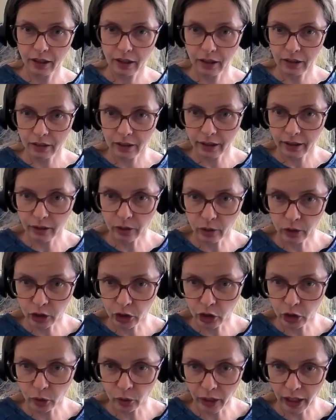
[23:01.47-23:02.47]
like those
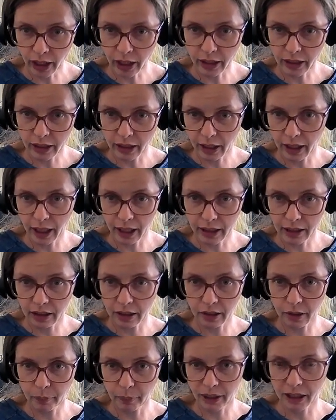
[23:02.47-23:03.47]
streaks and as
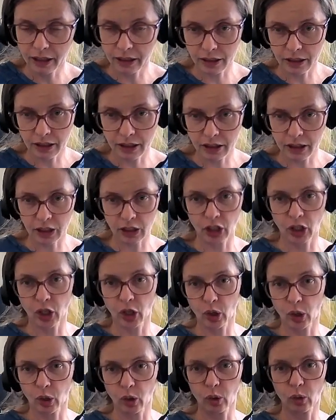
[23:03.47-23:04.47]
little pieces of
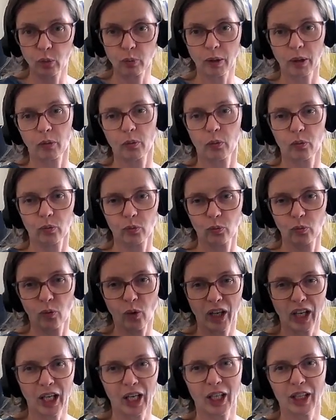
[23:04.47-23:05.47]
snow, but
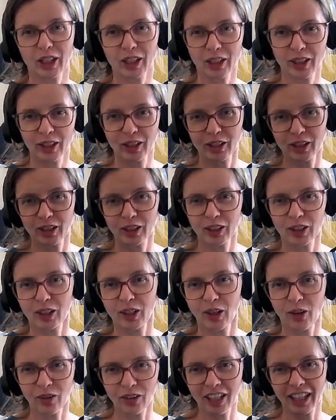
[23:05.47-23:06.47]
we
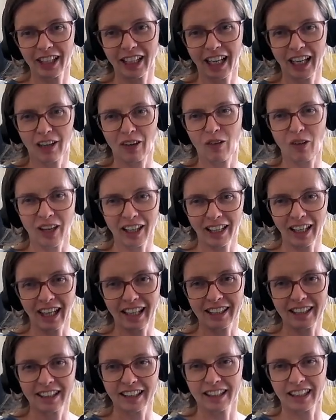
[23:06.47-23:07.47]
don't need to get quite that
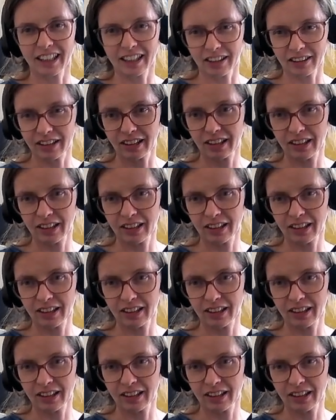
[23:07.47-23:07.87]
detailed.